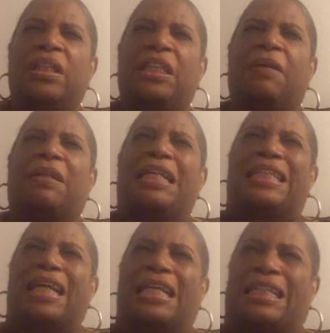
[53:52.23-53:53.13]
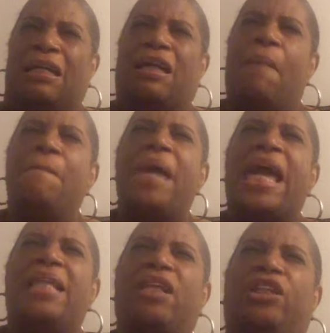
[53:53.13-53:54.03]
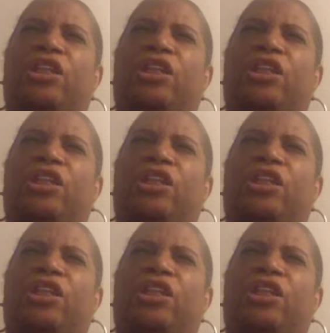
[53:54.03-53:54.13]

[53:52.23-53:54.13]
to, to, to command the